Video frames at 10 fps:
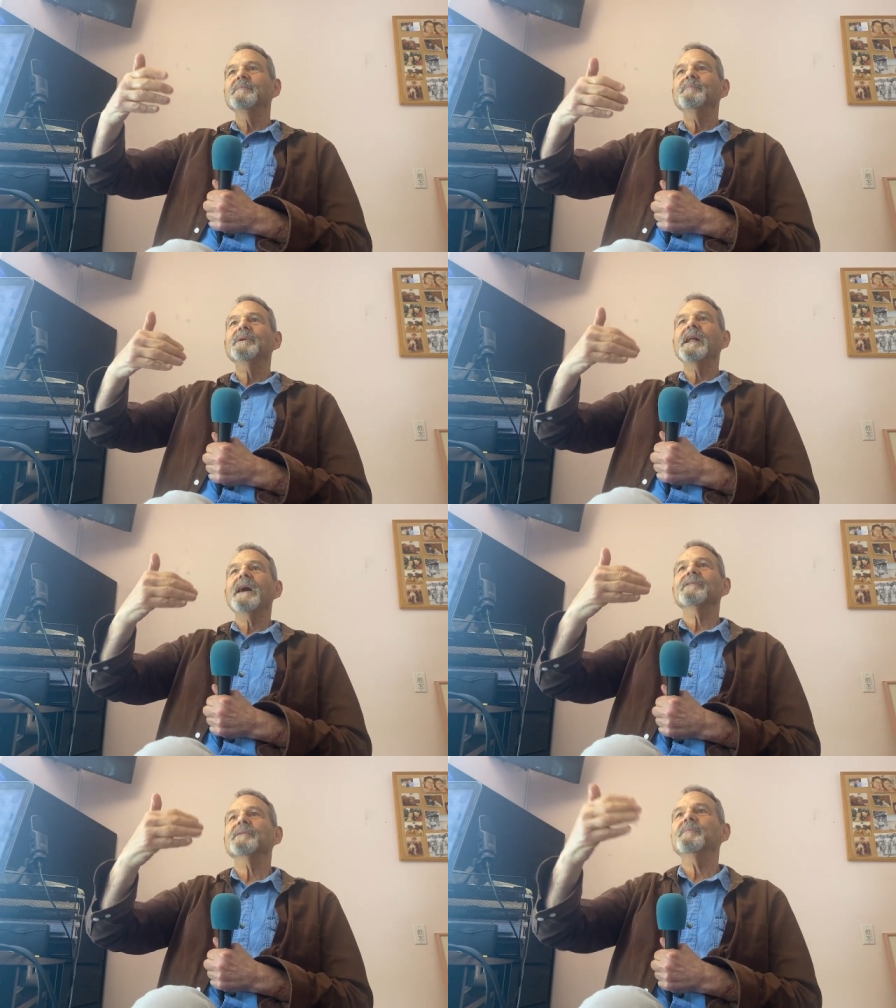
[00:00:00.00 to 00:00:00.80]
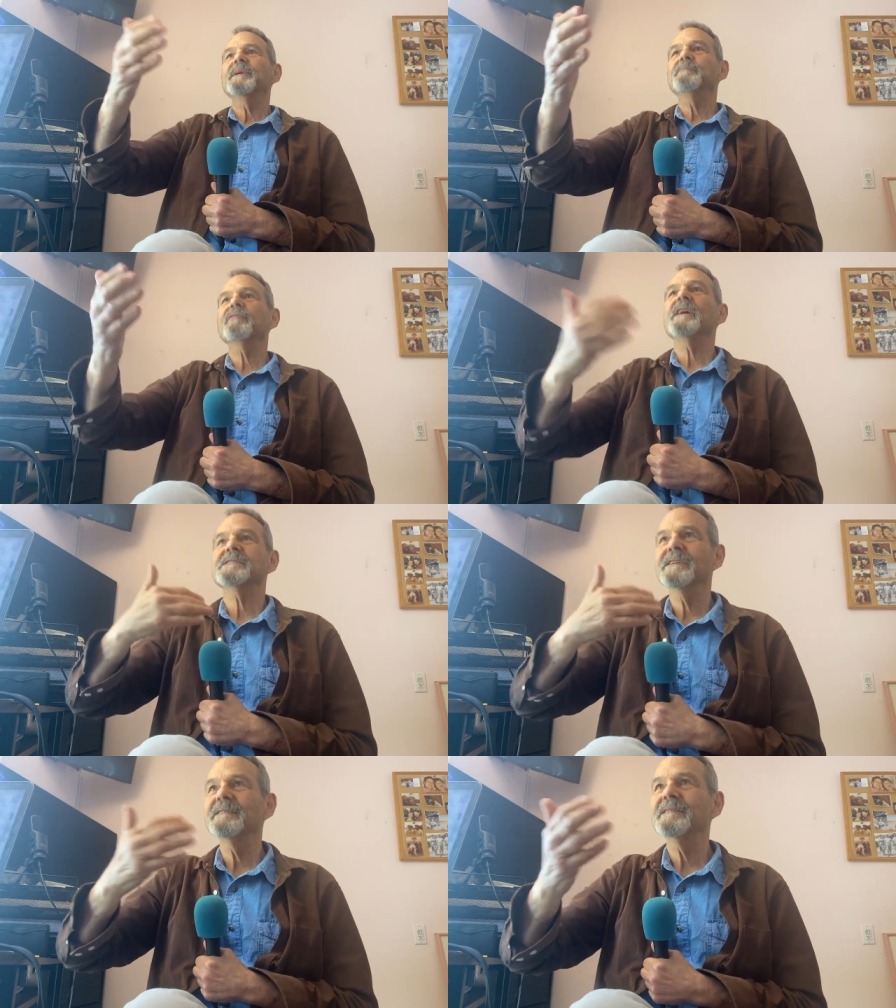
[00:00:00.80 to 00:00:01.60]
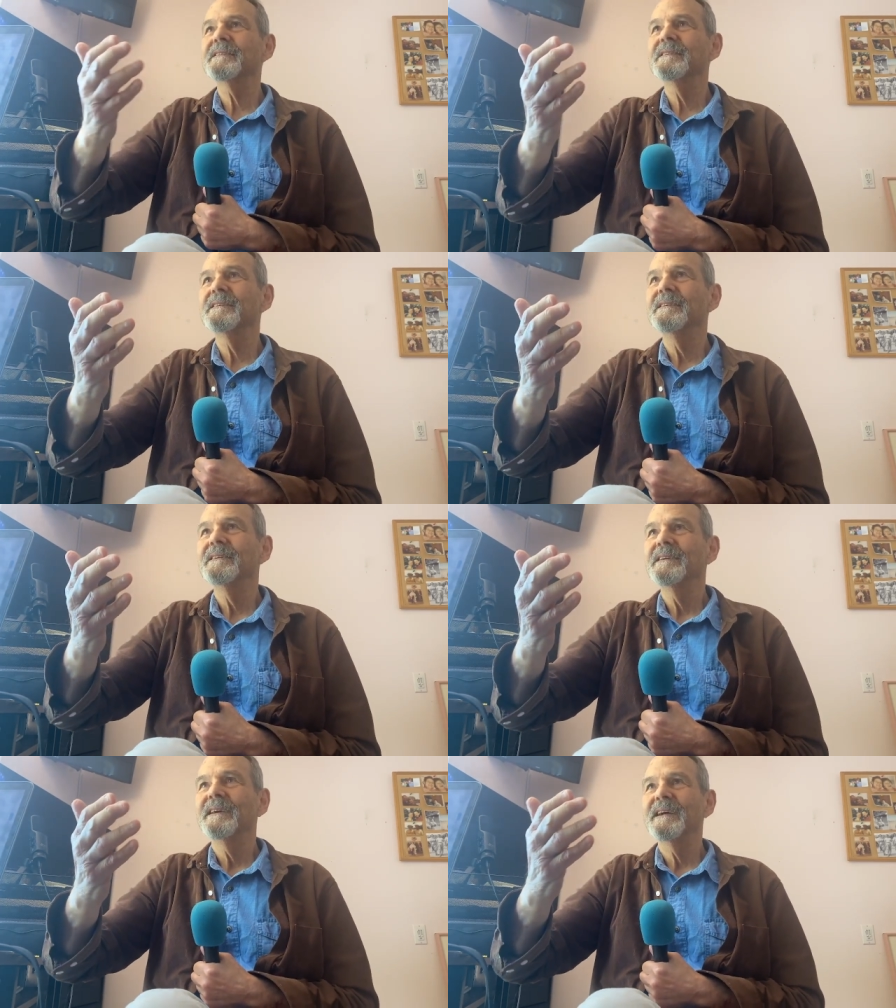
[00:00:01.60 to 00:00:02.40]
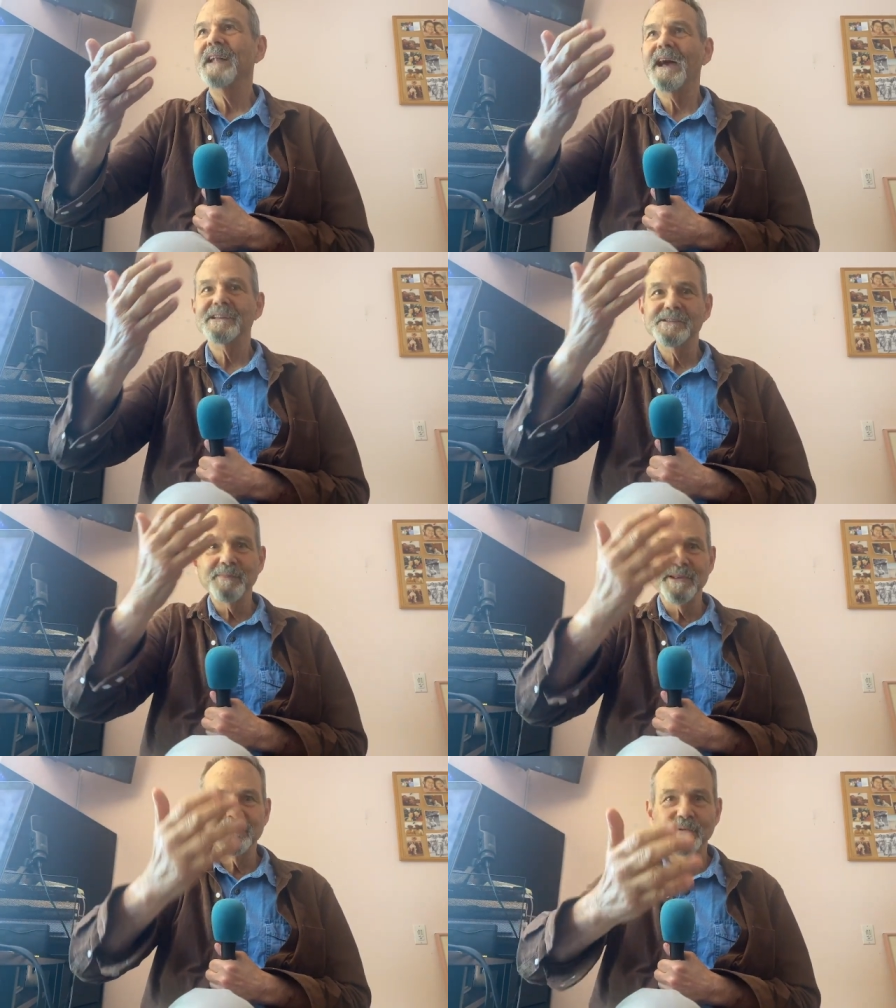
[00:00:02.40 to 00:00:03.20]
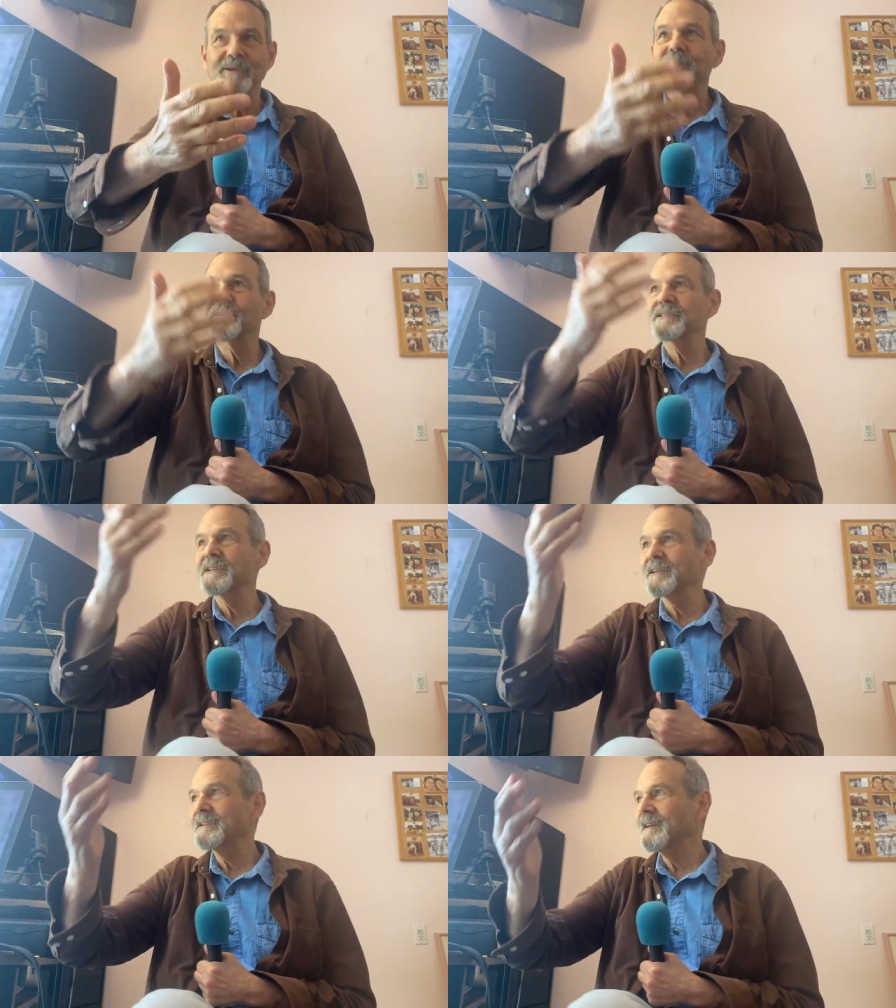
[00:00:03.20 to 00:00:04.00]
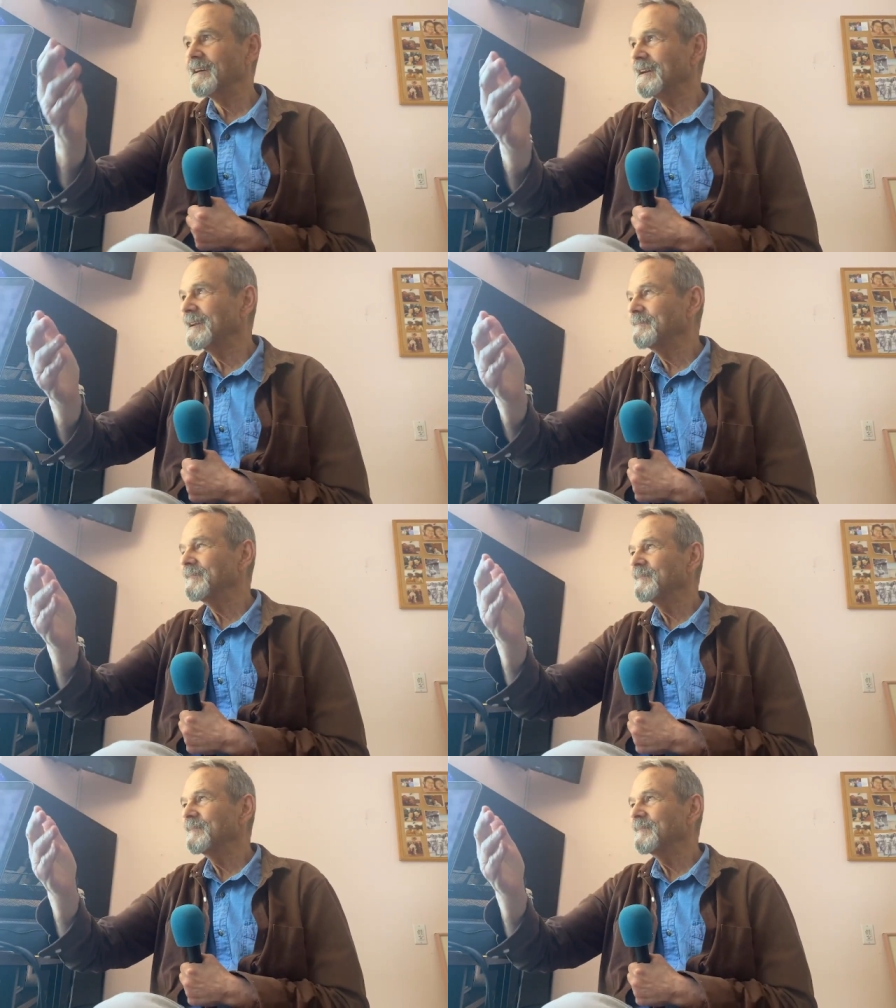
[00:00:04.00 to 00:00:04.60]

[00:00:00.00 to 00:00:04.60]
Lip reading: but how to be present and how to speak to one person at a time.